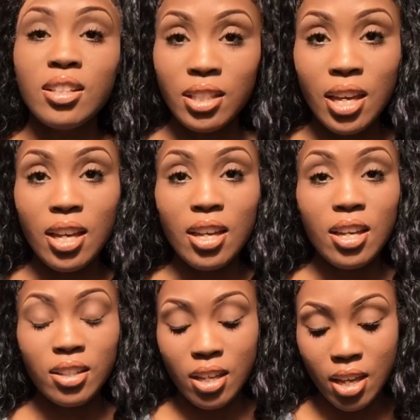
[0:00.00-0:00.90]
Yeah.
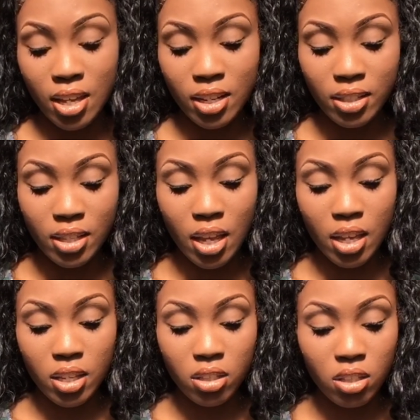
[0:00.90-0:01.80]
And it
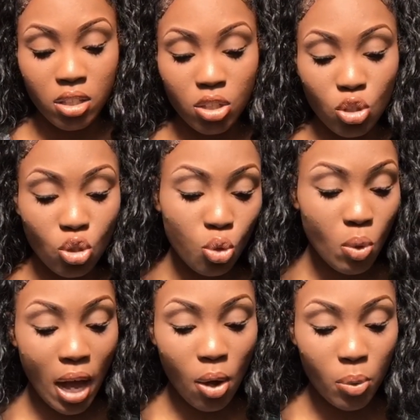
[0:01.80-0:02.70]
says
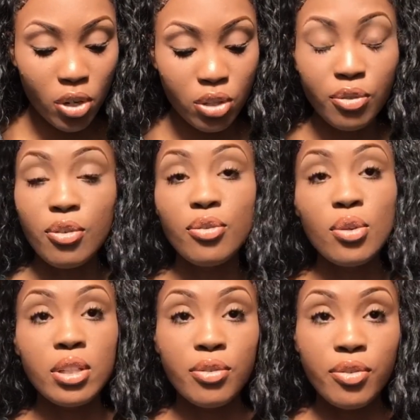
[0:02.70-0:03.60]
two hours for
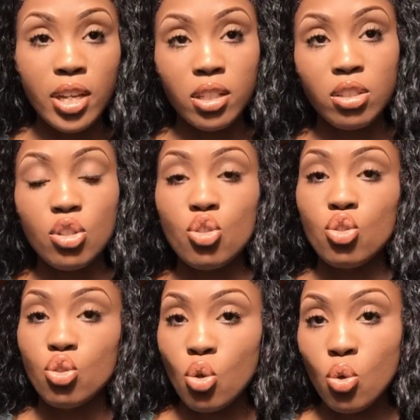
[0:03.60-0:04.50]
full effect.
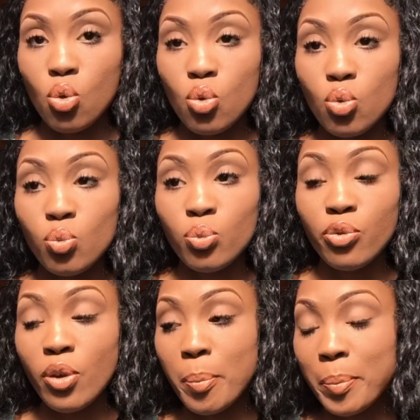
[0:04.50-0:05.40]
So
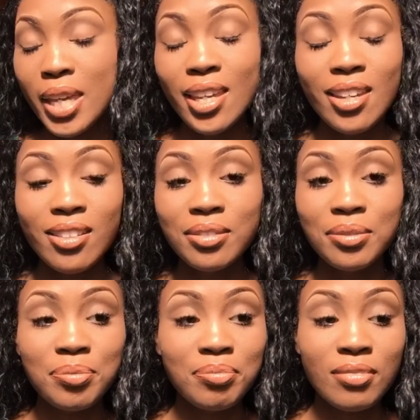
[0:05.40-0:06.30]
for me,
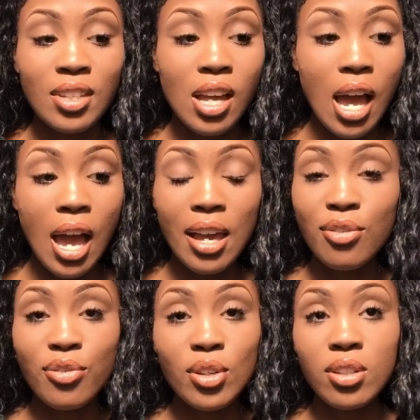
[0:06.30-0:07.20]
I
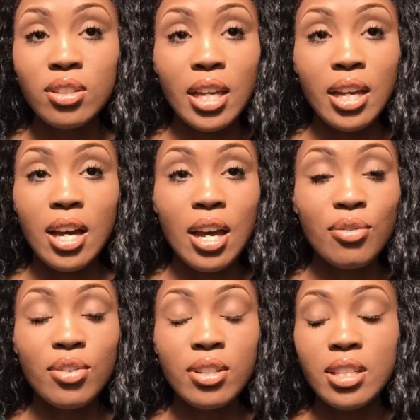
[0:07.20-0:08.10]
feel like I
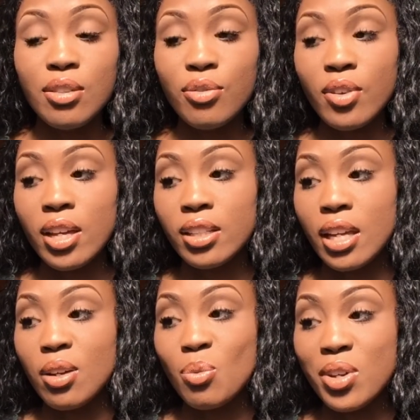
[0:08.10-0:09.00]
feel the effect
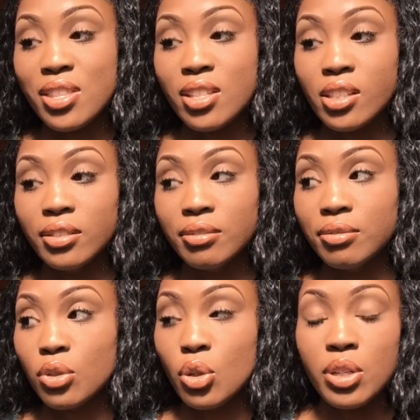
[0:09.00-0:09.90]
like
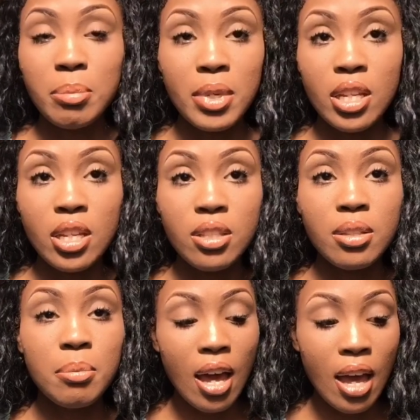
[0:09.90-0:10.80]
within 30
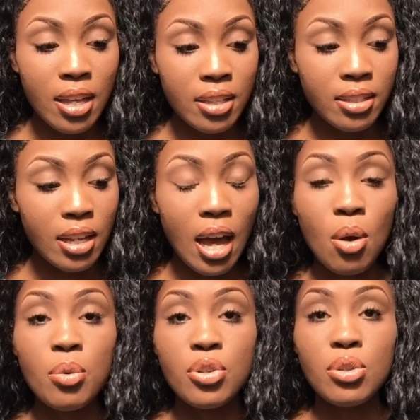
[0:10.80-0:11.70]
minutes. As the
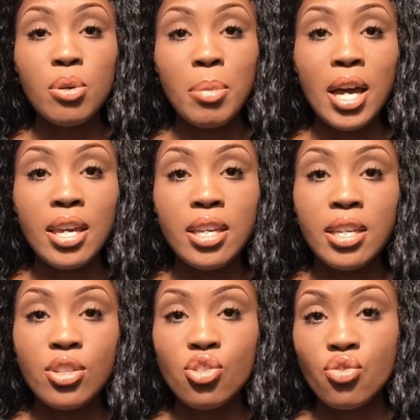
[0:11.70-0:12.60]
hours go by, it
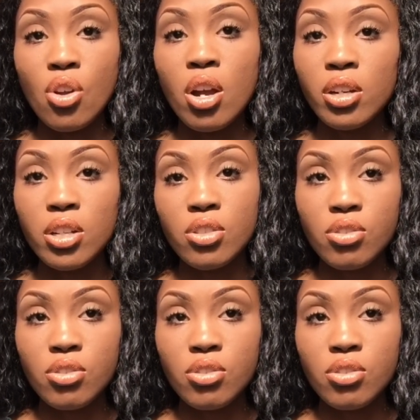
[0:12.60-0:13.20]
gets stronger and